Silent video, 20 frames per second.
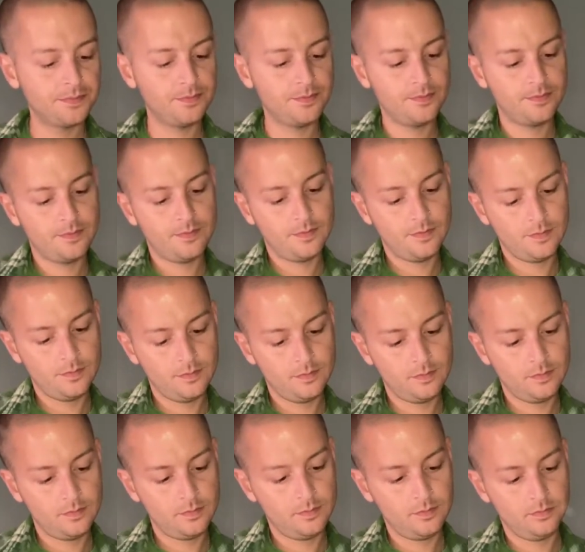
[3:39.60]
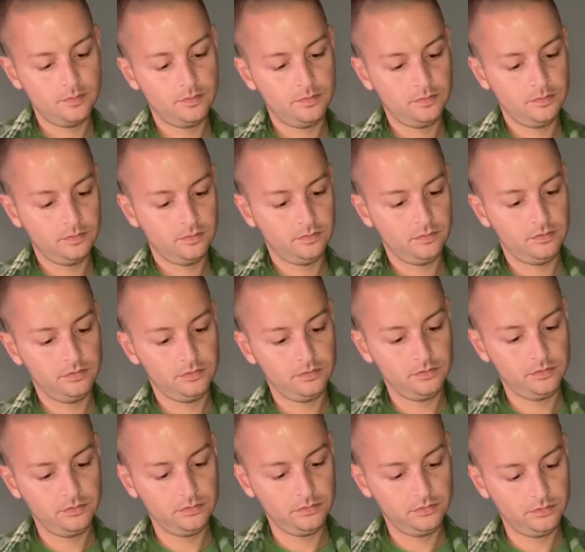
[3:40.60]

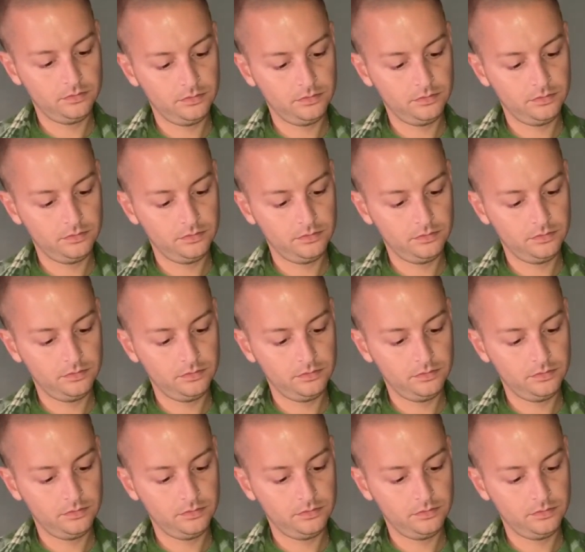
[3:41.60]
Nothing is said.